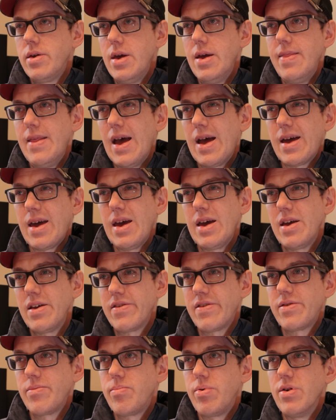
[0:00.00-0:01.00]
In that
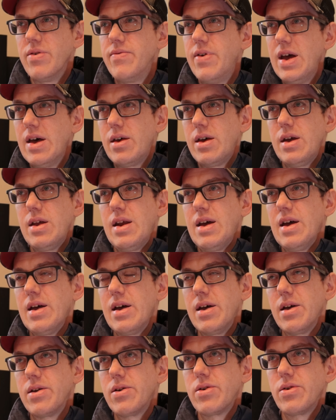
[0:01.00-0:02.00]
case, prevailing
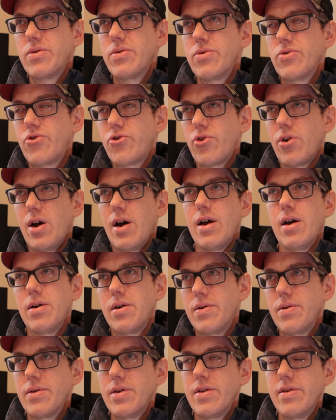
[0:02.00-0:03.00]
at
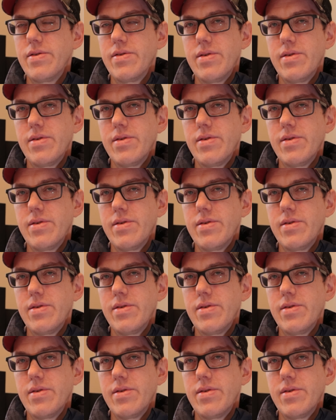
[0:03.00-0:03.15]
trial